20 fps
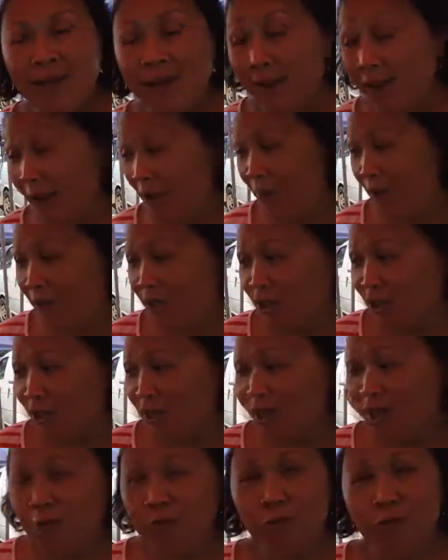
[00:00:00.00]
And I've actually
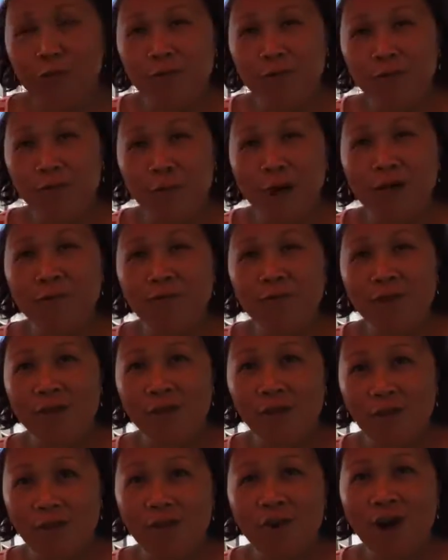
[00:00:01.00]
got one of the
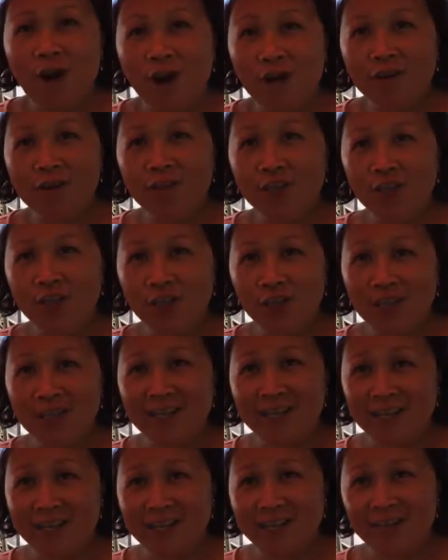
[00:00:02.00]
third hardest
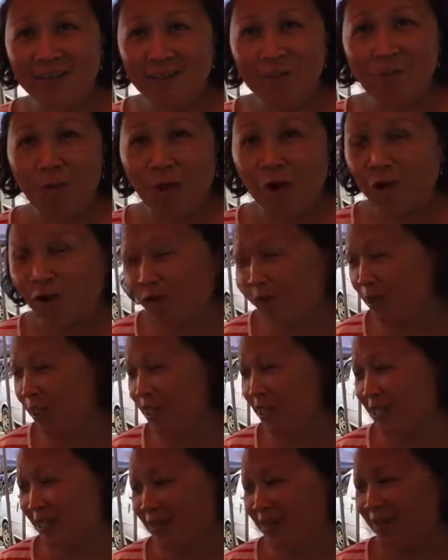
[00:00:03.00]
chili in the world, which
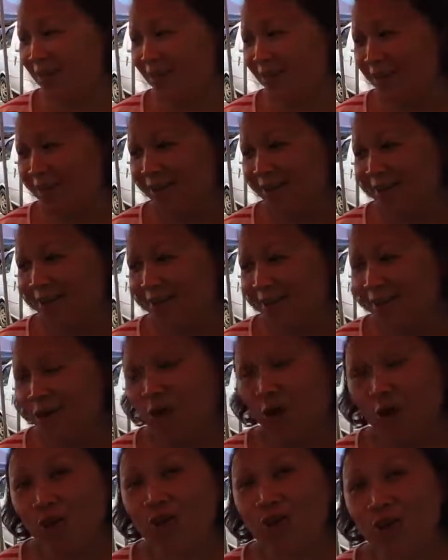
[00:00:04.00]
is the
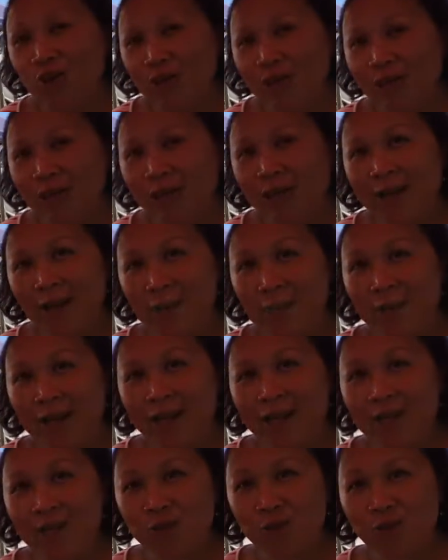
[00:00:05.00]
ghost chili, and I
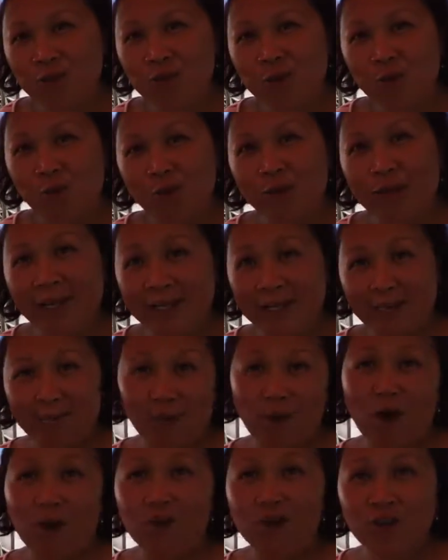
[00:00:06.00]
make a sauce called
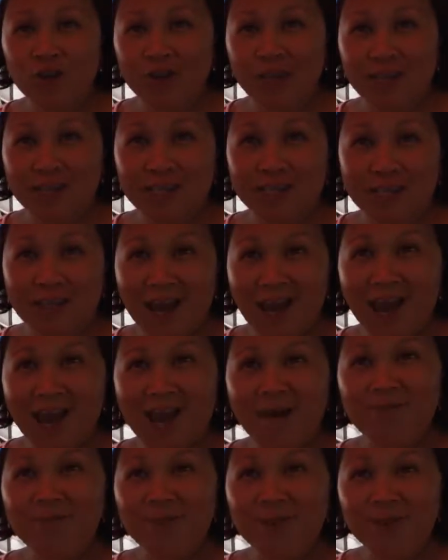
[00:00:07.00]
Explosion. It's
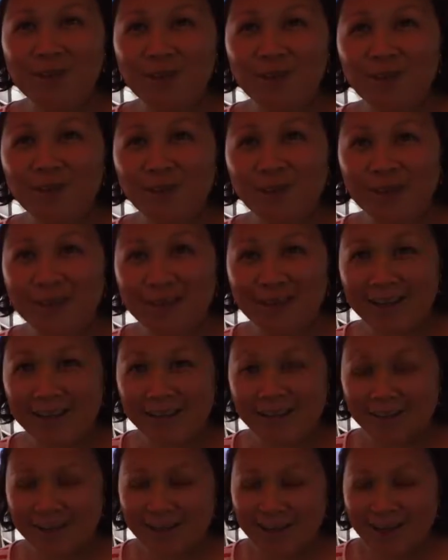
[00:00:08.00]
absolutely
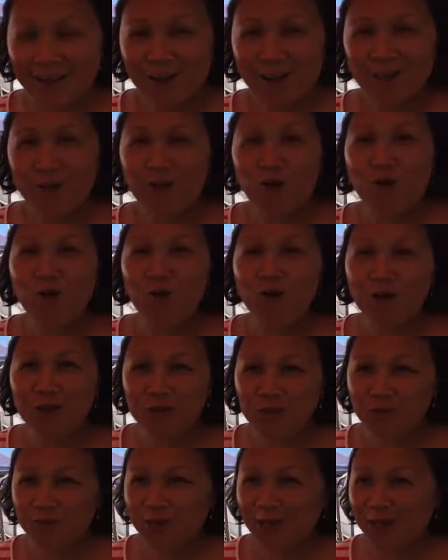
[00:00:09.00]

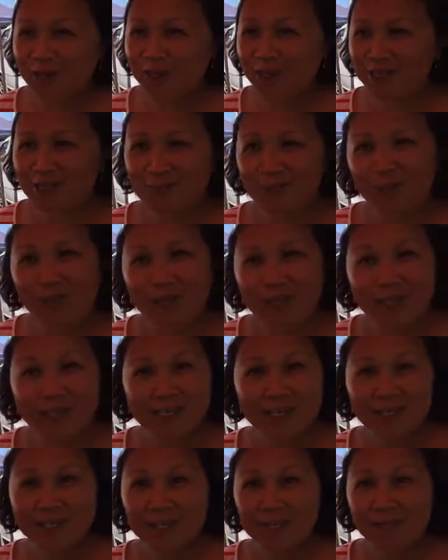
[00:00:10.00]
gorgeous because it will
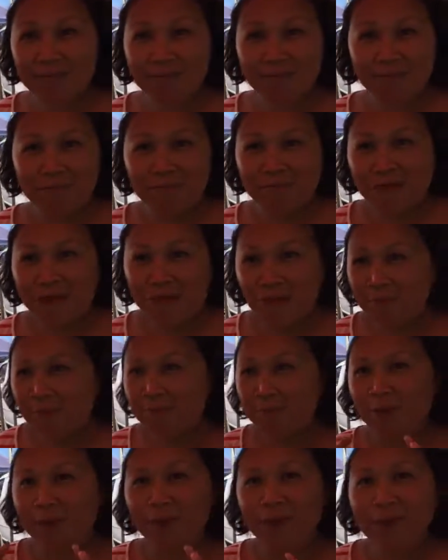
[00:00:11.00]
just keep
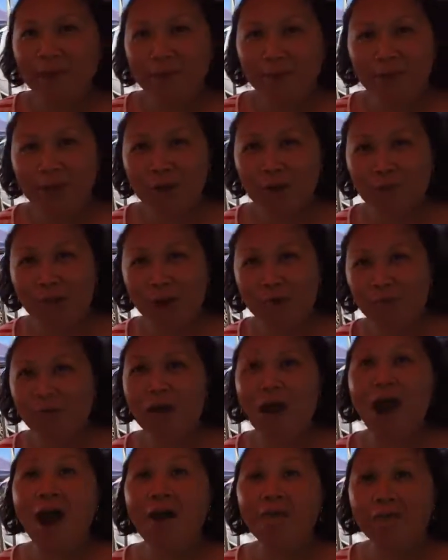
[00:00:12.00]
building up in your mouth for
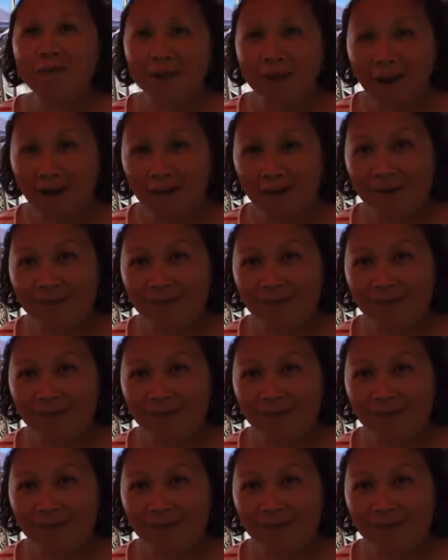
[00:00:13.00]
half an hour.